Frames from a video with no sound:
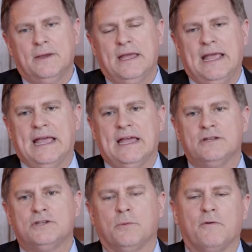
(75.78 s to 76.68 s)

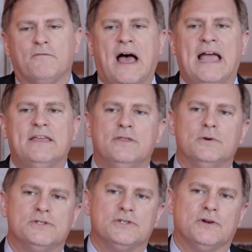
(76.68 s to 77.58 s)
and to provide
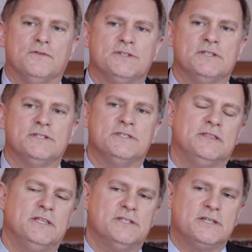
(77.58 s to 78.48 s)
those services
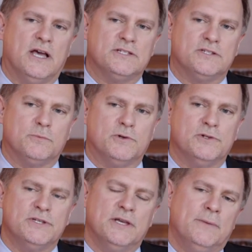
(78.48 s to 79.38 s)
that these
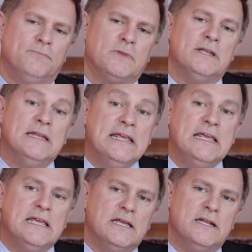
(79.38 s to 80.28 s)
customers
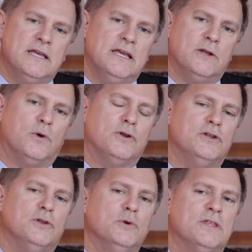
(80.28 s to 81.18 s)
need in order to
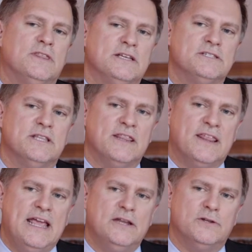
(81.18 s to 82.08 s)
do the things that
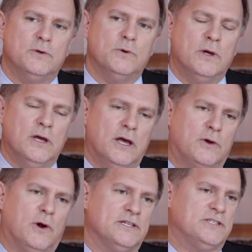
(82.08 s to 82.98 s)
they do
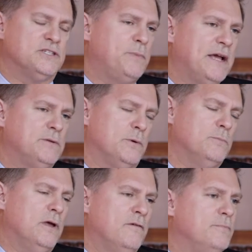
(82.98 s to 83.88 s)
across the
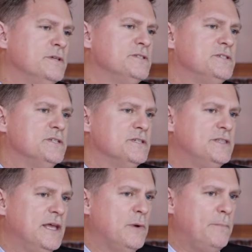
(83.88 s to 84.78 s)
spectrum of businesses
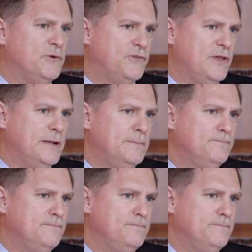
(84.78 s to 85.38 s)
that they represent.